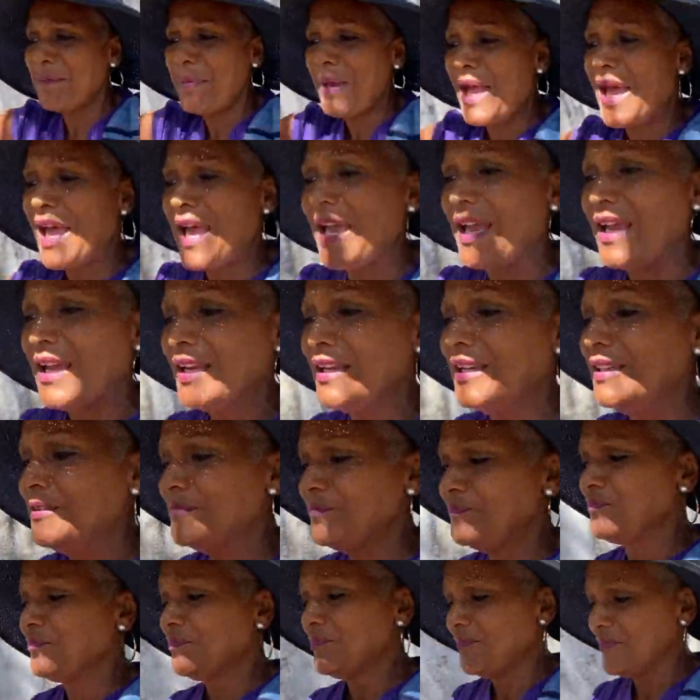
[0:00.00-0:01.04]
Bye.
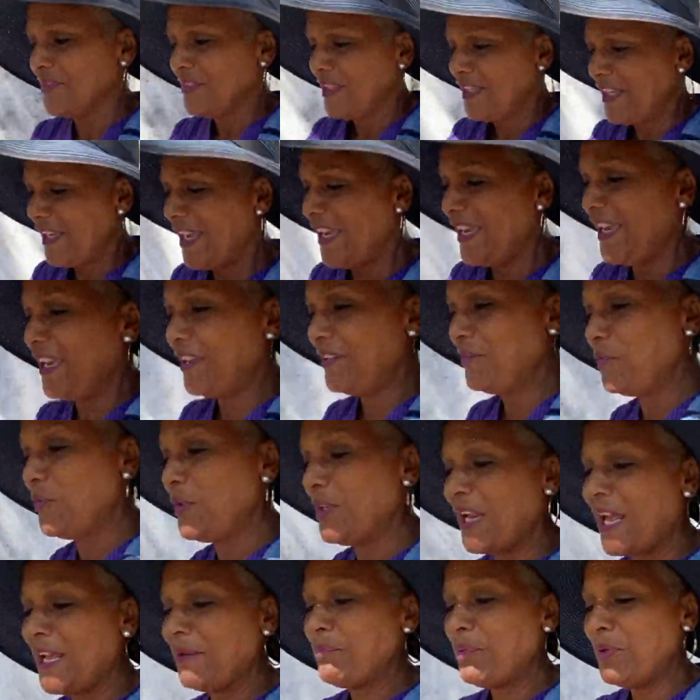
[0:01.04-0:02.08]
And when
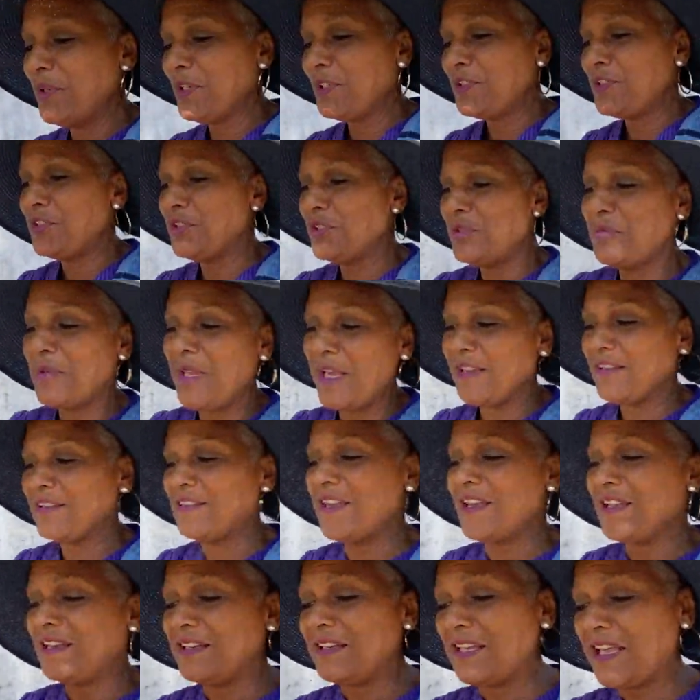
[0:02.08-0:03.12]
I put it to them like
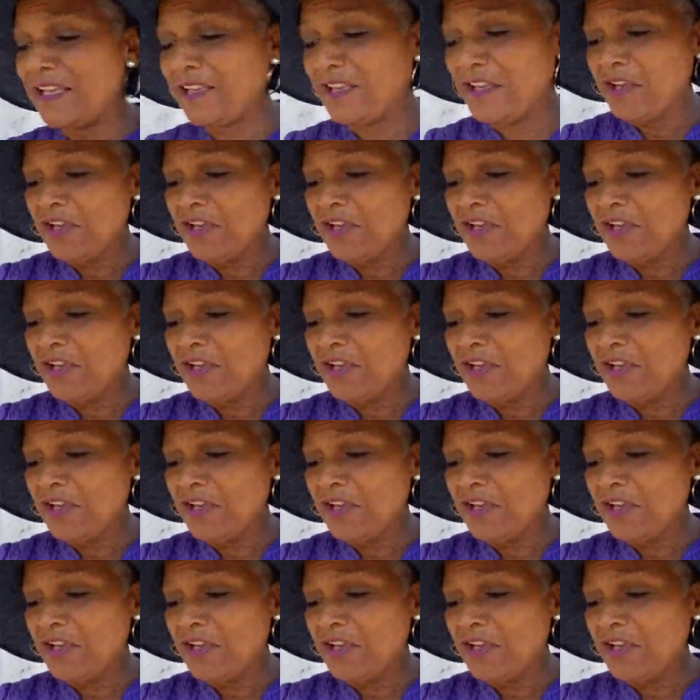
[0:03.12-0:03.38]
that, they're like,